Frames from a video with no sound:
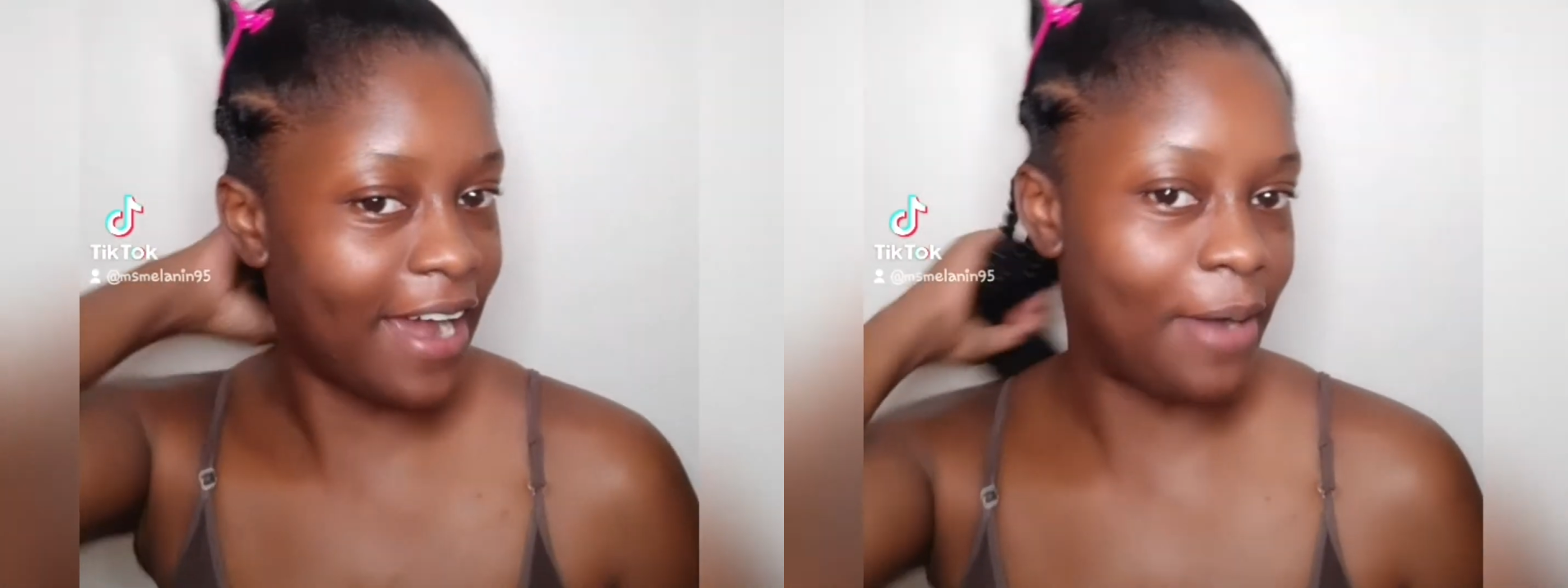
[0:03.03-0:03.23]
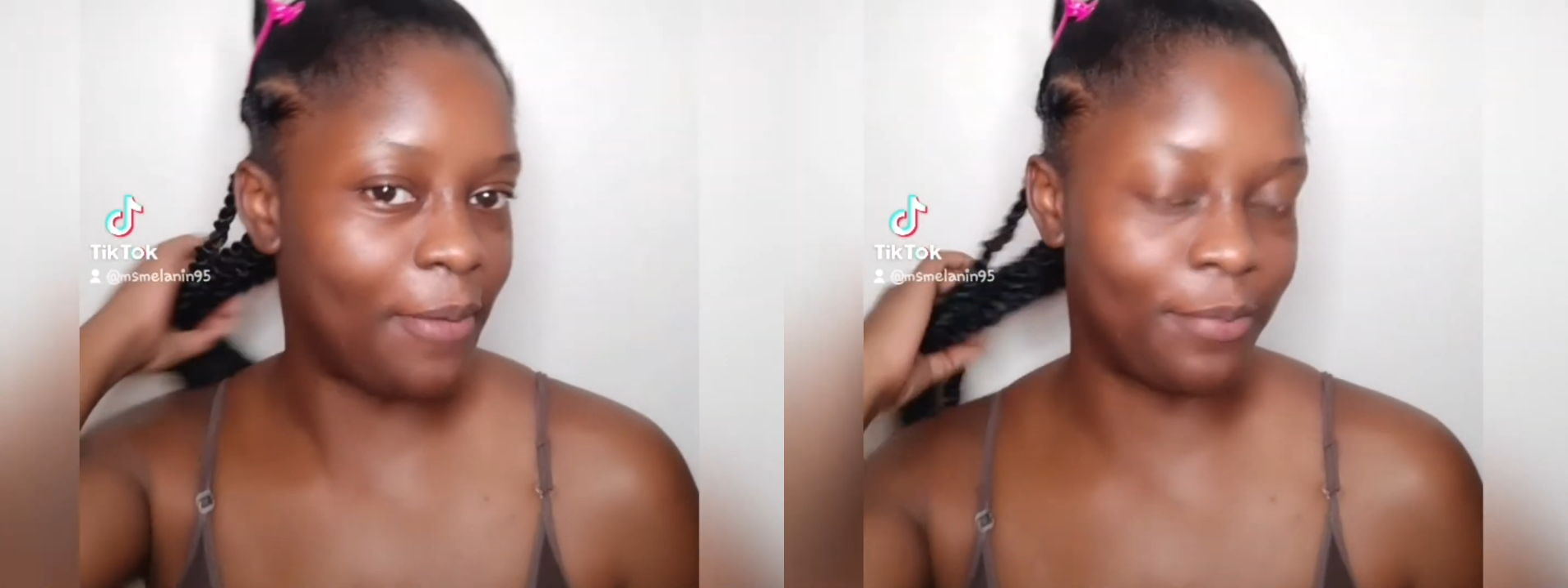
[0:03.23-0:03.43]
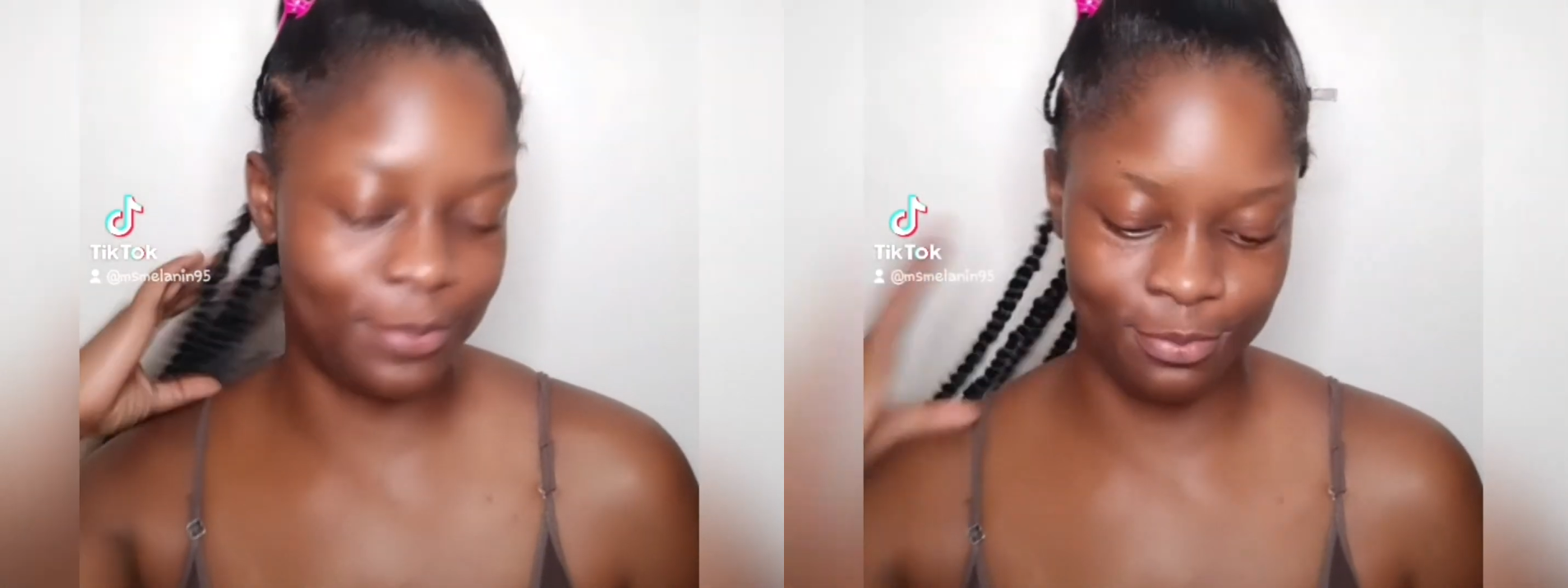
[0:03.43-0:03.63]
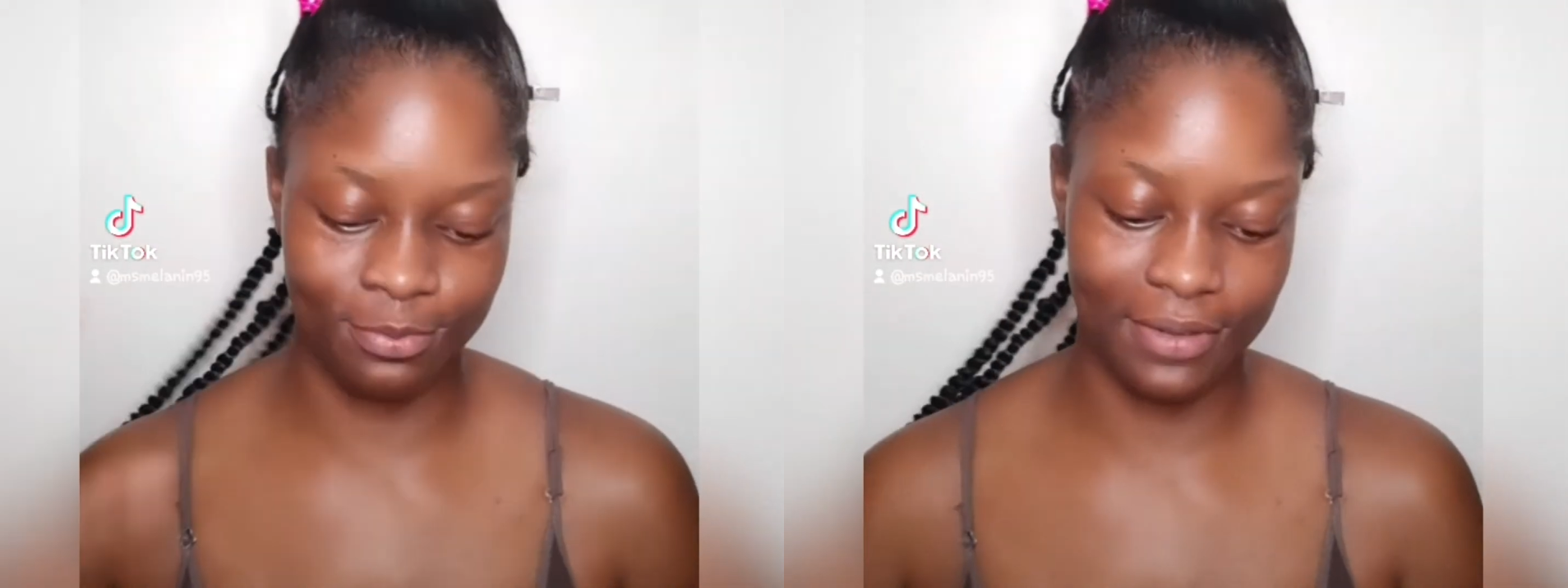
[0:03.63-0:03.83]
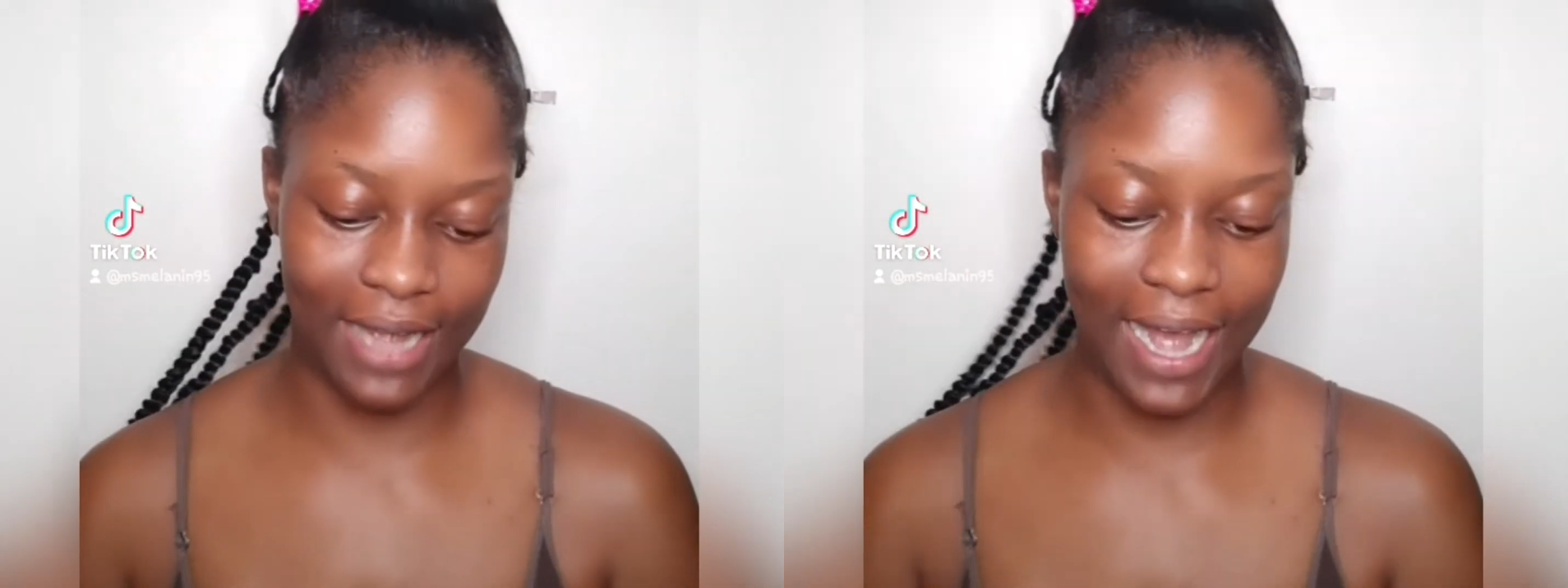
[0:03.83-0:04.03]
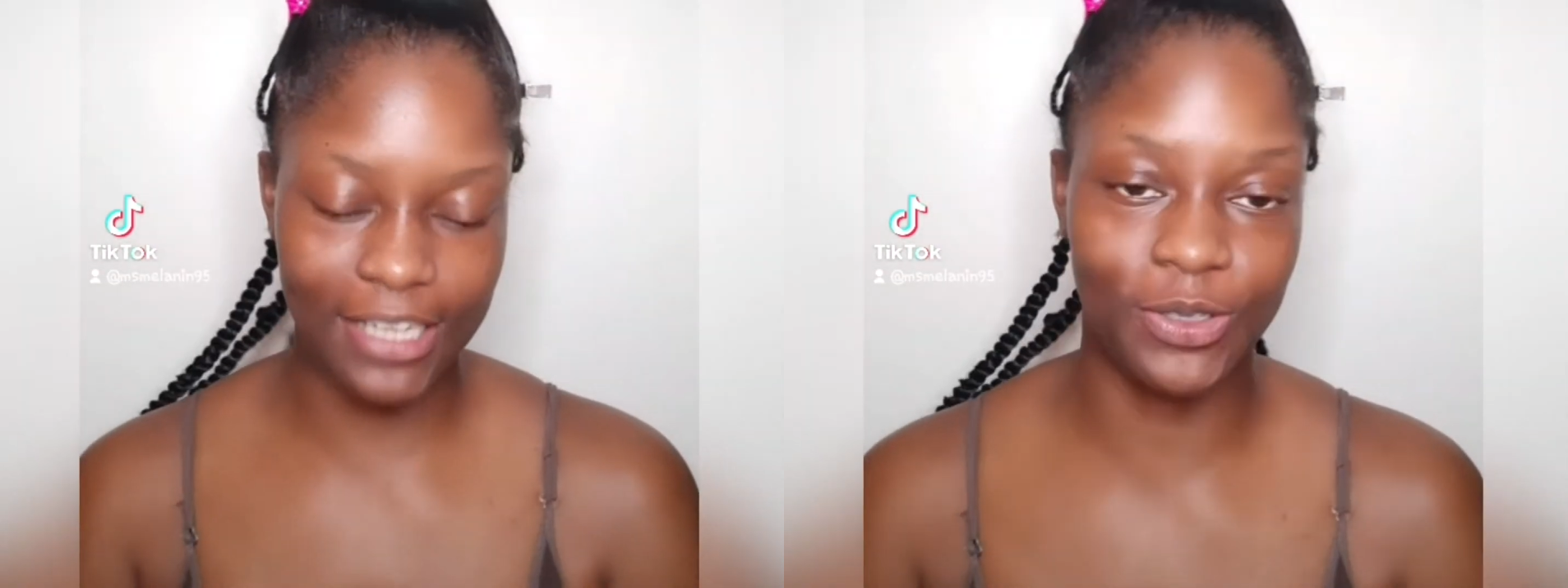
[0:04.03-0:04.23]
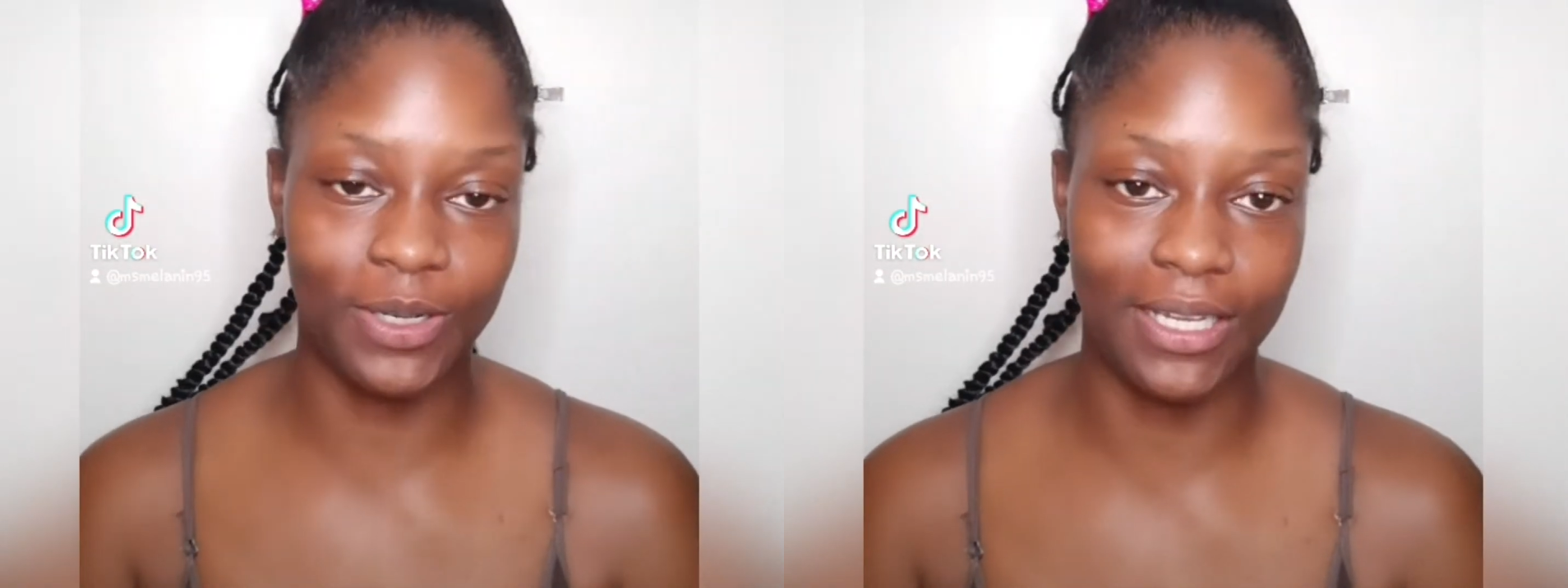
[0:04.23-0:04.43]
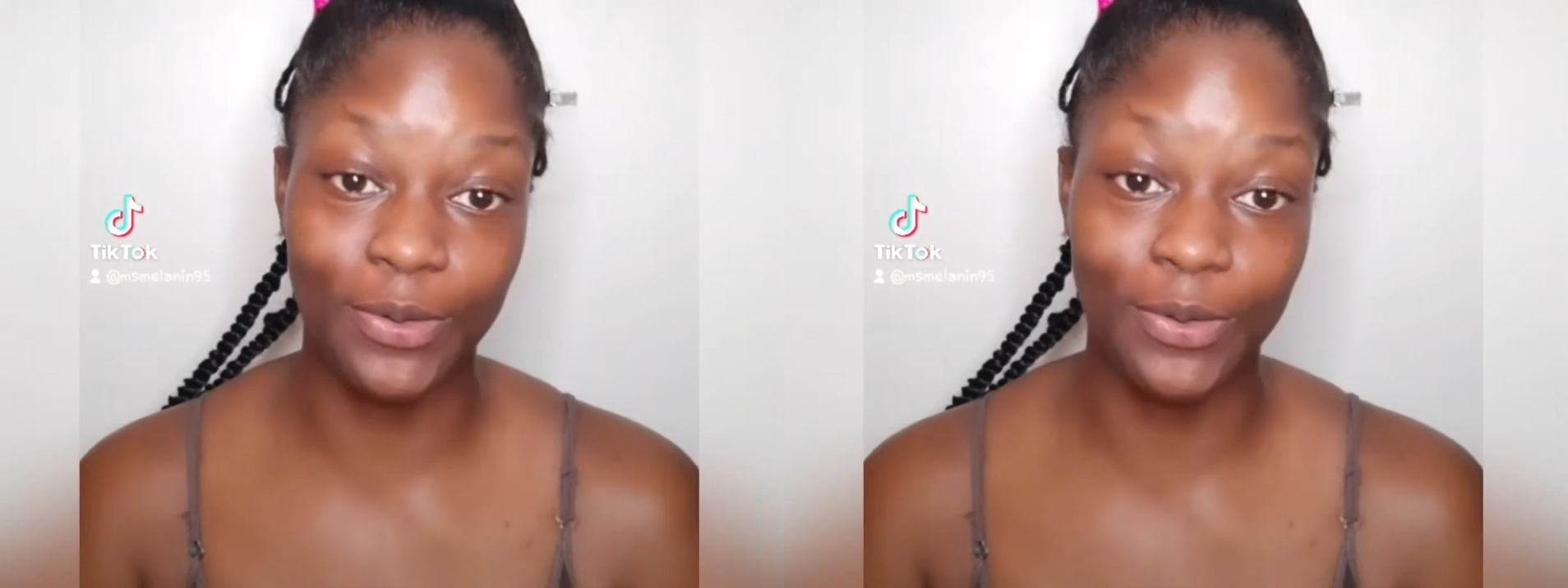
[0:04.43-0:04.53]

I'm actually